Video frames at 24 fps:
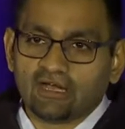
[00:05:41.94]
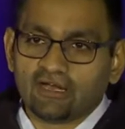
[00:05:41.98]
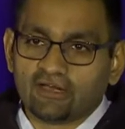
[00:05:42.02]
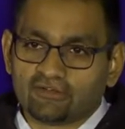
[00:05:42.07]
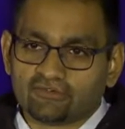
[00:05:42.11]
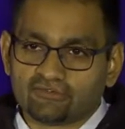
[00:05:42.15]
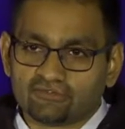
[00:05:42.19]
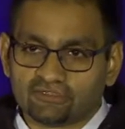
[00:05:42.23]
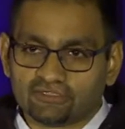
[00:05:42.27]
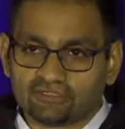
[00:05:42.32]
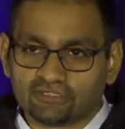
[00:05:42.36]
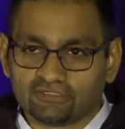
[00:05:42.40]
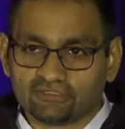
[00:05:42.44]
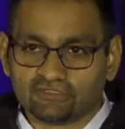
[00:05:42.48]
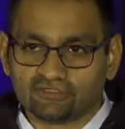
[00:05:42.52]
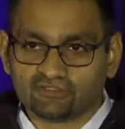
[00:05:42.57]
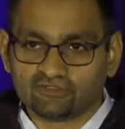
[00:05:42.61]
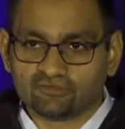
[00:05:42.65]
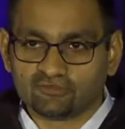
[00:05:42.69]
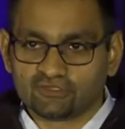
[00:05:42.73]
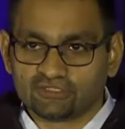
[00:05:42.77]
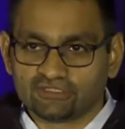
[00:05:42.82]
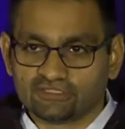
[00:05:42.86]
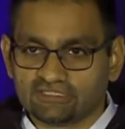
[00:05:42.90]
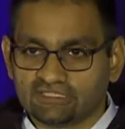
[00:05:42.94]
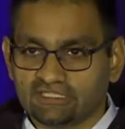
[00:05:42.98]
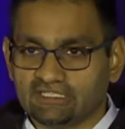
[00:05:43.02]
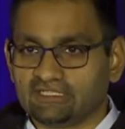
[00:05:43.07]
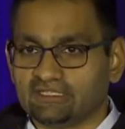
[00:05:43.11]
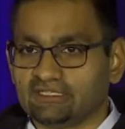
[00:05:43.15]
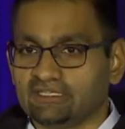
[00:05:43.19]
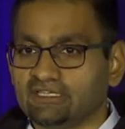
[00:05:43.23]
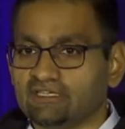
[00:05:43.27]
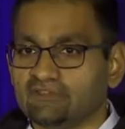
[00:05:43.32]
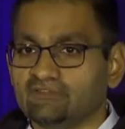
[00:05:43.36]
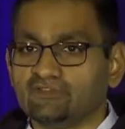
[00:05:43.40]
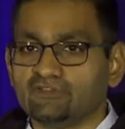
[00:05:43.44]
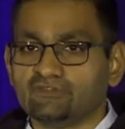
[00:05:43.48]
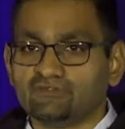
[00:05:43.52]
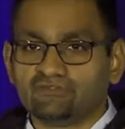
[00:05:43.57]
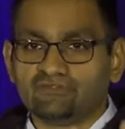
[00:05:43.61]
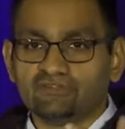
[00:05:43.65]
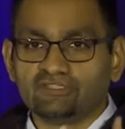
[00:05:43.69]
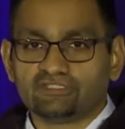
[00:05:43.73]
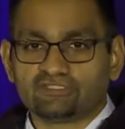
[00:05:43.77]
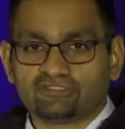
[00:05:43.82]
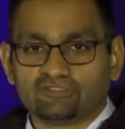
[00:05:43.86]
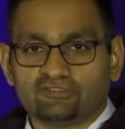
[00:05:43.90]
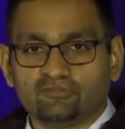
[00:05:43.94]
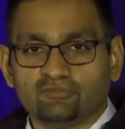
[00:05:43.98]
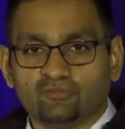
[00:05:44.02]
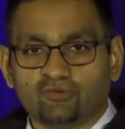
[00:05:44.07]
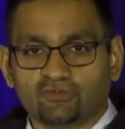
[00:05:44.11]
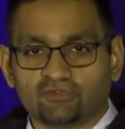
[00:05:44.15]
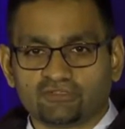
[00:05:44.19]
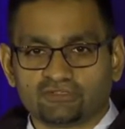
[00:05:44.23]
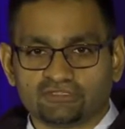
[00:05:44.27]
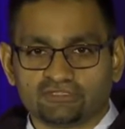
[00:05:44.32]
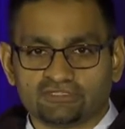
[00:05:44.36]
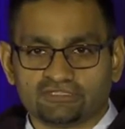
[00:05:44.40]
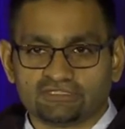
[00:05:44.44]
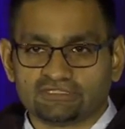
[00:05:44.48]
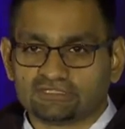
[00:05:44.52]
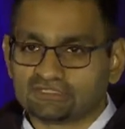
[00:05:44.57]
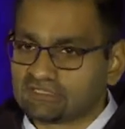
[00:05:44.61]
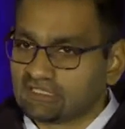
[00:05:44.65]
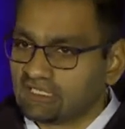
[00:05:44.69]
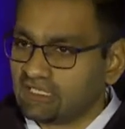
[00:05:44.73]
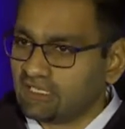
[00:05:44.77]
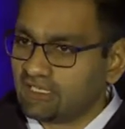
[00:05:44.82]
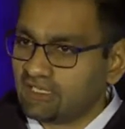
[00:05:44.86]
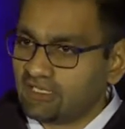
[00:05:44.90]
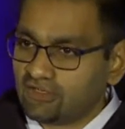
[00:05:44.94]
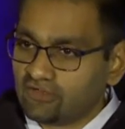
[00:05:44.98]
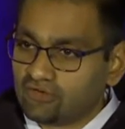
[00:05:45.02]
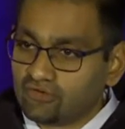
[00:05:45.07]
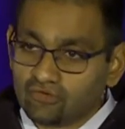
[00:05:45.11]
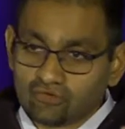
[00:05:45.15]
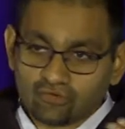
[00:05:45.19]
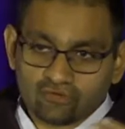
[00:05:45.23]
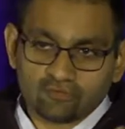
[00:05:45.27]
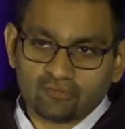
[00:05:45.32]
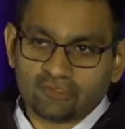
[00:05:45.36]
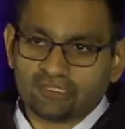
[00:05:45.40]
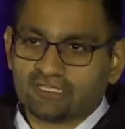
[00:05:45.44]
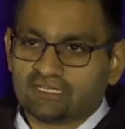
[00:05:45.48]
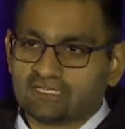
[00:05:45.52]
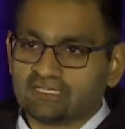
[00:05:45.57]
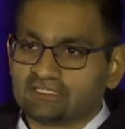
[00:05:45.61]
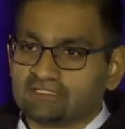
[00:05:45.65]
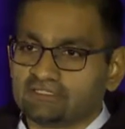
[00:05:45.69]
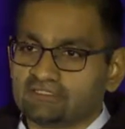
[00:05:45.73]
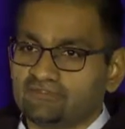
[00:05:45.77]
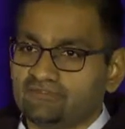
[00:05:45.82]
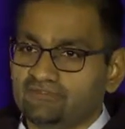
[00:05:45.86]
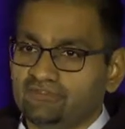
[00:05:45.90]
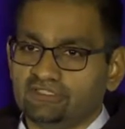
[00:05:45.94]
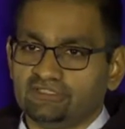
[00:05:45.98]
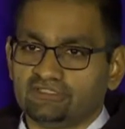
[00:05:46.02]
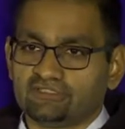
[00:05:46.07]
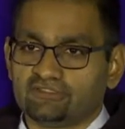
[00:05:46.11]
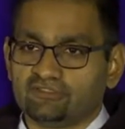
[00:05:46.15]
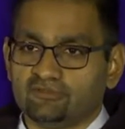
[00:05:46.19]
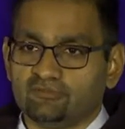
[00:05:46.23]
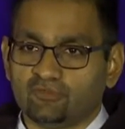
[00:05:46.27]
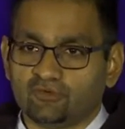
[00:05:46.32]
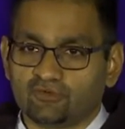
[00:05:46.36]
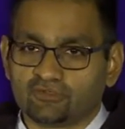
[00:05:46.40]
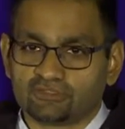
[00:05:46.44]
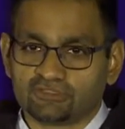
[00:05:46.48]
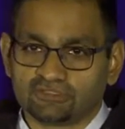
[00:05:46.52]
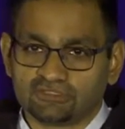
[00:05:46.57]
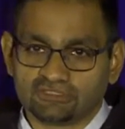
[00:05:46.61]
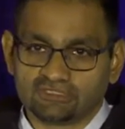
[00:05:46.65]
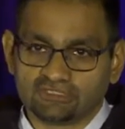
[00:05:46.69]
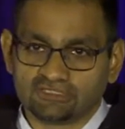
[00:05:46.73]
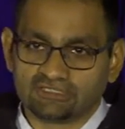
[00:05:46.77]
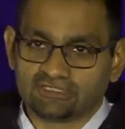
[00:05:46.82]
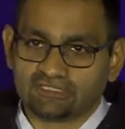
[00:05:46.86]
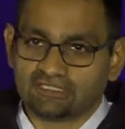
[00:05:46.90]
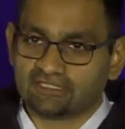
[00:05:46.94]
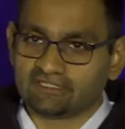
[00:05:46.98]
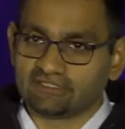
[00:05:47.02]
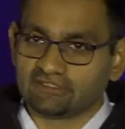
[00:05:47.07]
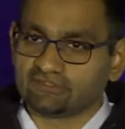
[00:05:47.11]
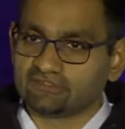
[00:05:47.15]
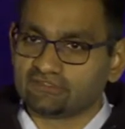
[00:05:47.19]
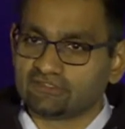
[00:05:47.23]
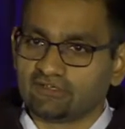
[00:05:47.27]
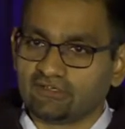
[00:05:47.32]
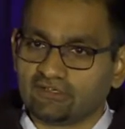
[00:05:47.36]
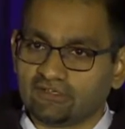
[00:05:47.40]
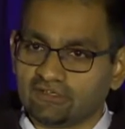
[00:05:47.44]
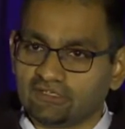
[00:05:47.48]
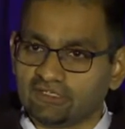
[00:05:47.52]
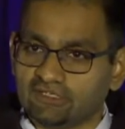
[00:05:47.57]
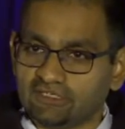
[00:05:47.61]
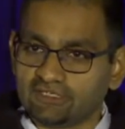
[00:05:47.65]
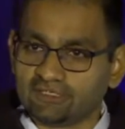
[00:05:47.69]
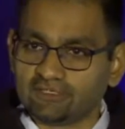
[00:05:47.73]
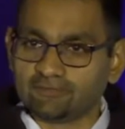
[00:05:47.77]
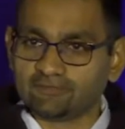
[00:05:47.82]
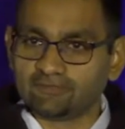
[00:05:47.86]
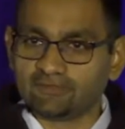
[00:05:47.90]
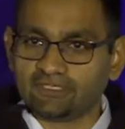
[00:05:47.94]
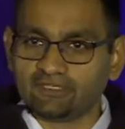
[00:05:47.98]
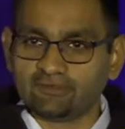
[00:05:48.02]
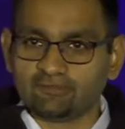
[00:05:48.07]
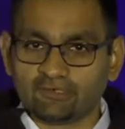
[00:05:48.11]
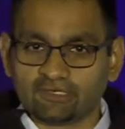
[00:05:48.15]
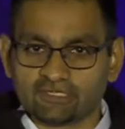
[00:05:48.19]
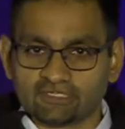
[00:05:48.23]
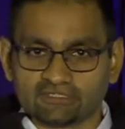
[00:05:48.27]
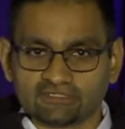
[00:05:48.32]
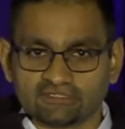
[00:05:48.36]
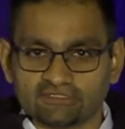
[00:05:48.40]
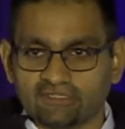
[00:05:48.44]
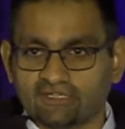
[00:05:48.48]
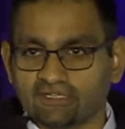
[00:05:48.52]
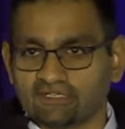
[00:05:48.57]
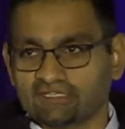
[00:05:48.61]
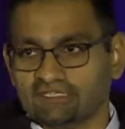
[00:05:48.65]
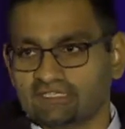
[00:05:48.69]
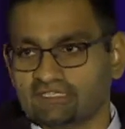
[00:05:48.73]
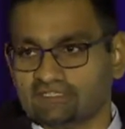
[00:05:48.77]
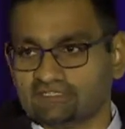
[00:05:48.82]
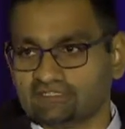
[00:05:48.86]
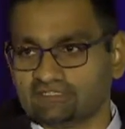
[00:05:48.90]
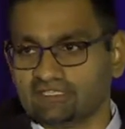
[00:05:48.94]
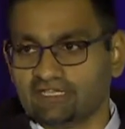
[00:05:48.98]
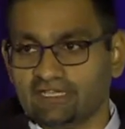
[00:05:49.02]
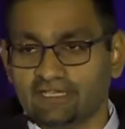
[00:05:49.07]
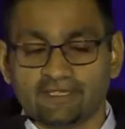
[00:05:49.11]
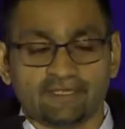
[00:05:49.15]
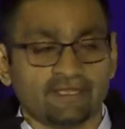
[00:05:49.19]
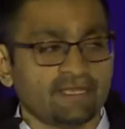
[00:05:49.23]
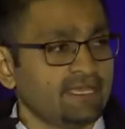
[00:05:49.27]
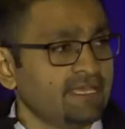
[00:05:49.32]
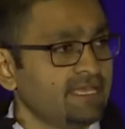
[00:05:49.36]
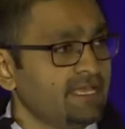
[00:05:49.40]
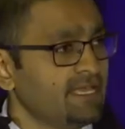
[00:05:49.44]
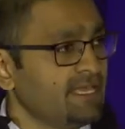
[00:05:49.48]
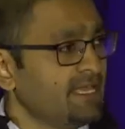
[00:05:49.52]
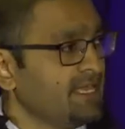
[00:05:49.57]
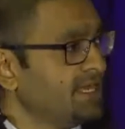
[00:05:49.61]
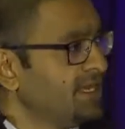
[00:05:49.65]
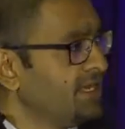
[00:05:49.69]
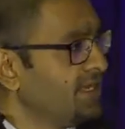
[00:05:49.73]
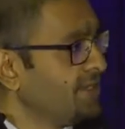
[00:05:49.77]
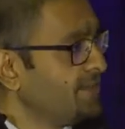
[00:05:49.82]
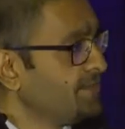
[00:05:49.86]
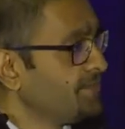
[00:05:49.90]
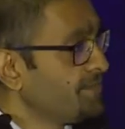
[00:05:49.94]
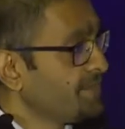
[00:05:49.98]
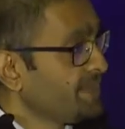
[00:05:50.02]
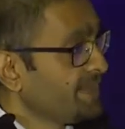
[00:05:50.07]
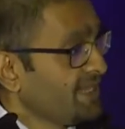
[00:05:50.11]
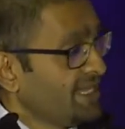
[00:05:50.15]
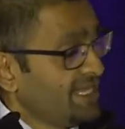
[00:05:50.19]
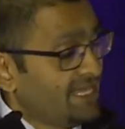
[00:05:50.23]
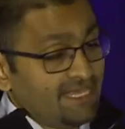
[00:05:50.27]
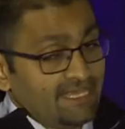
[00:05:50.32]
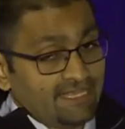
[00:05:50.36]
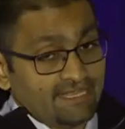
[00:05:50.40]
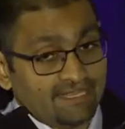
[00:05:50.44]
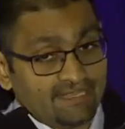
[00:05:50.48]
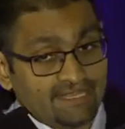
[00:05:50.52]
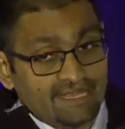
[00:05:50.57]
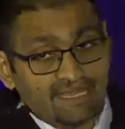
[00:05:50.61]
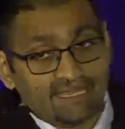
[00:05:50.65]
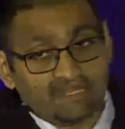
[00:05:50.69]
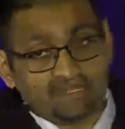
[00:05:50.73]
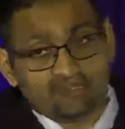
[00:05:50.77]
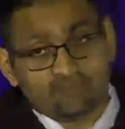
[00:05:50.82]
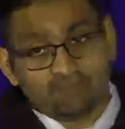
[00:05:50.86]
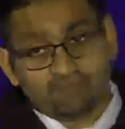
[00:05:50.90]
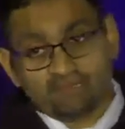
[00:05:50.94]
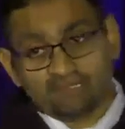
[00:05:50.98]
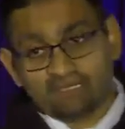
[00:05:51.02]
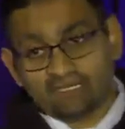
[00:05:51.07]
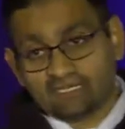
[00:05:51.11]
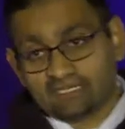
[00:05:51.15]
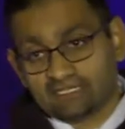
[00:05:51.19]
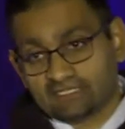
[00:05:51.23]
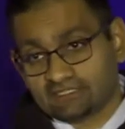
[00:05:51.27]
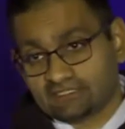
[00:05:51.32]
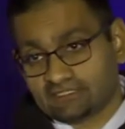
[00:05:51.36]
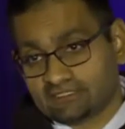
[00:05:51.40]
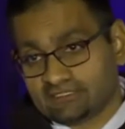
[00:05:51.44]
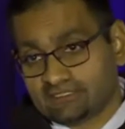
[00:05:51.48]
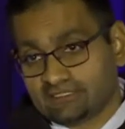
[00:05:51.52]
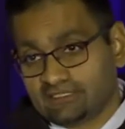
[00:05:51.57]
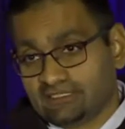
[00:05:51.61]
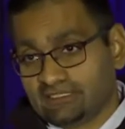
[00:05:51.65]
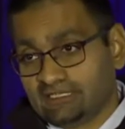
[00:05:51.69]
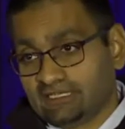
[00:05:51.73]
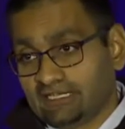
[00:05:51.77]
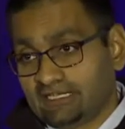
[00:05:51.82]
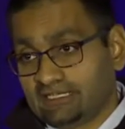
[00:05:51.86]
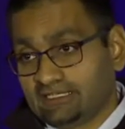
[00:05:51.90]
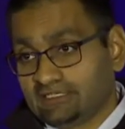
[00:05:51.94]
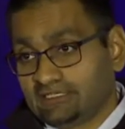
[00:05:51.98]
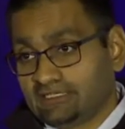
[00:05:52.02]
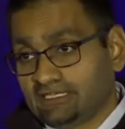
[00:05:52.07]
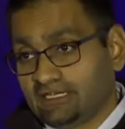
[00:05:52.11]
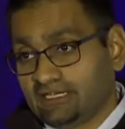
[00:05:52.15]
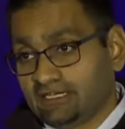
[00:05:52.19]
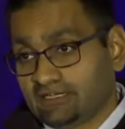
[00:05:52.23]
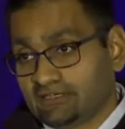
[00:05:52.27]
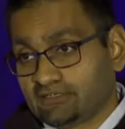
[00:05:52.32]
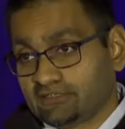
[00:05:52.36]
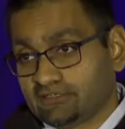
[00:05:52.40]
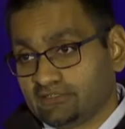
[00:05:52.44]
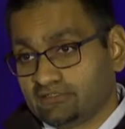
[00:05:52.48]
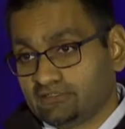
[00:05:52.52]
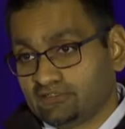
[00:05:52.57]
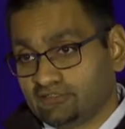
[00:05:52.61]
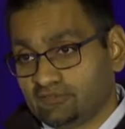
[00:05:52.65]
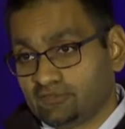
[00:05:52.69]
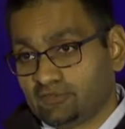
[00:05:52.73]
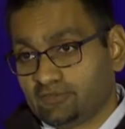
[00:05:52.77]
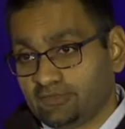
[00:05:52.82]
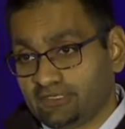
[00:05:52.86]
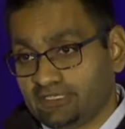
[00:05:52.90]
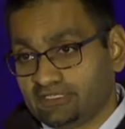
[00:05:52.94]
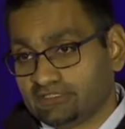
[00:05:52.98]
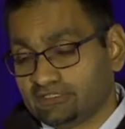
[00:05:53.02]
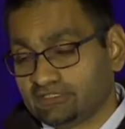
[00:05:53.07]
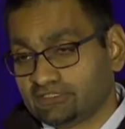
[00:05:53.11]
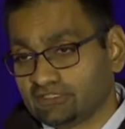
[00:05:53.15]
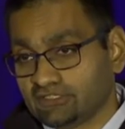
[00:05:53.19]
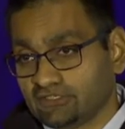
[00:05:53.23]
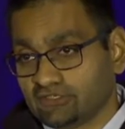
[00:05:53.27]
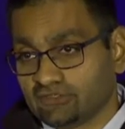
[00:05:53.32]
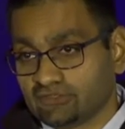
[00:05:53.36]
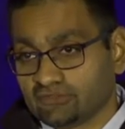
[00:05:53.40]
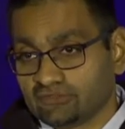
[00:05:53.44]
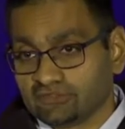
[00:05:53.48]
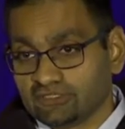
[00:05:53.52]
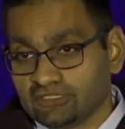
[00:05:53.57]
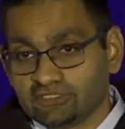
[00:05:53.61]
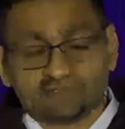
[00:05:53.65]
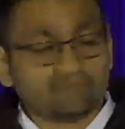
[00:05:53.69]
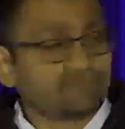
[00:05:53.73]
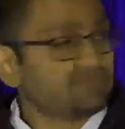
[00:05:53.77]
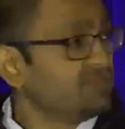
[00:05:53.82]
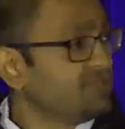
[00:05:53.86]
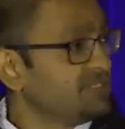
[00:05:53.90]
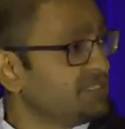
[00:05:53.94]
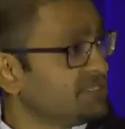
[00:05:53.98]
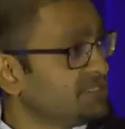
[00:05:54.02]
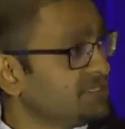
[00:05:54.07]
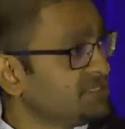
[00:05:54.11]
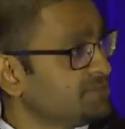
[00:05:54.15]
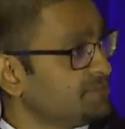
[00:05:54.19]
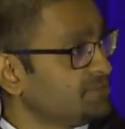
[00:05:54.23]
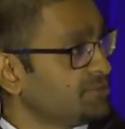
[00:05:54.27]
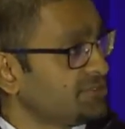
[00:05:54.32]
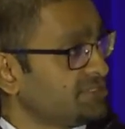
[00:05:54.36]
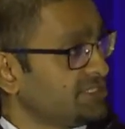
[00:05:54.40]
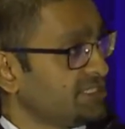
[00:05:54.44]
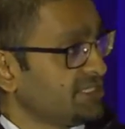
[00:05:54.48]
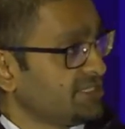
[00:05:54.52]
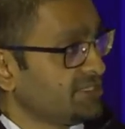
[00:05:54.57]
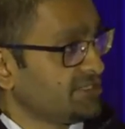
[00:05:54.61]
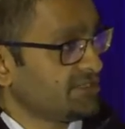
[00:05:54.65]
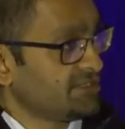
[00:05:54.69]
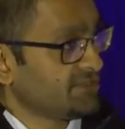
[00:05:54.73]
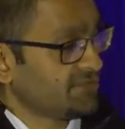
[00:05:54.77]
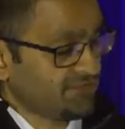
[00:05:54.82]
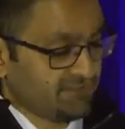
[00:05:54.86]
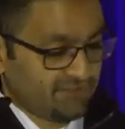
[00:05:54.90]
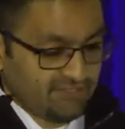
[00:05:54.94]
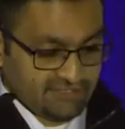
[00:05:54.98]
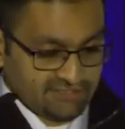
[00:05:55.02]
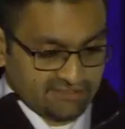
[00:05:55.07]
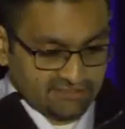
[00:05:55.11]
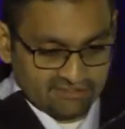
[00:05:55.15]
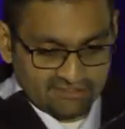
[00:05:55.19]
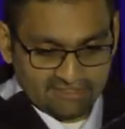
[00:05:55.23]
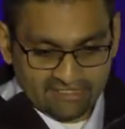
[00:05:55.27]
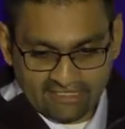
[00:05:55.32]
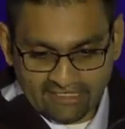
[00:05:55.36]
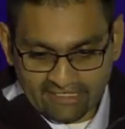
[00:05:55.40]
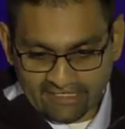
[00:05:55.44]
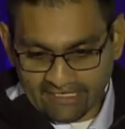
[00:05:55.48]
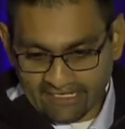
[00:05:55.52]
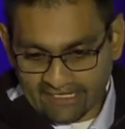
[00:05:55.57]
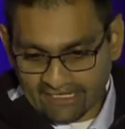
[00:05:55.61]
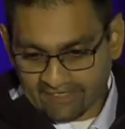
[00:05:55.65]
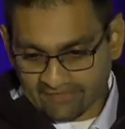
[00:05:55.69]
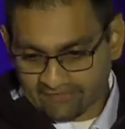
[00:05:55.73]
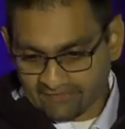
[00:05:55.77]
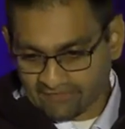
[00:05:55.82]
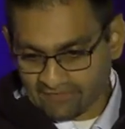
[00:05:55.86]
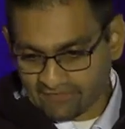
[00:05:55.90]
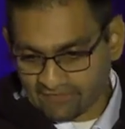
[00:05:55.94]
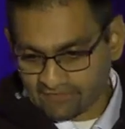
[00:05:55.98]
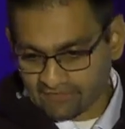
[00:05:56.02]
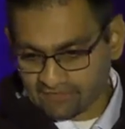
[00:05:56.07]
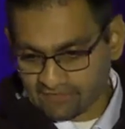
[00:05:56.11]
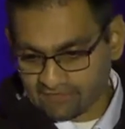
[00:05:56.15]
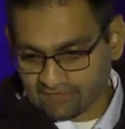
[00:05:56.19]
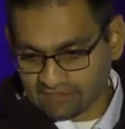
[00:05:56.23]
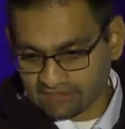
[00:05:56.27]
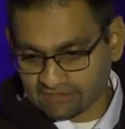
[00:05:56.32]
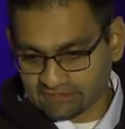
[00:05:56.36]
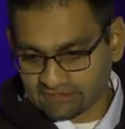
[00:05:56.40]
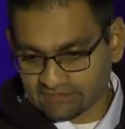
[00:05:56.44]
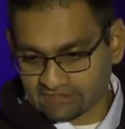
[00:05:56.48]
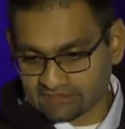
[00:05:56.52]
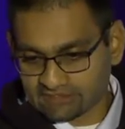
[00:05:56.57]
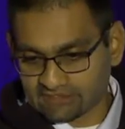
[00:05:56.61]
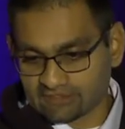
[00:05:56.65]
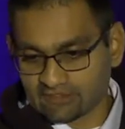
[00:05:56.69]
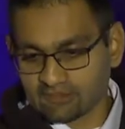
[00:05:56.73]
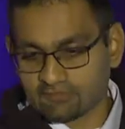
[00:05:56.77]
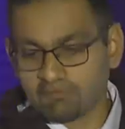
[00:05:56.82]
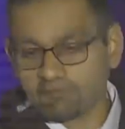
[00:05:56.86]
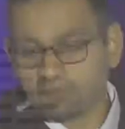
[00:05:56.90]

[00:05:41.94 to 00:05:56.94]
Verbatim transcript: 100 consumers, it'll give you feature importances, normalized feature importances like you saw in Mark's talk yesterday. That applies to the entire consumer base. So if this particular feature that I have here, that says the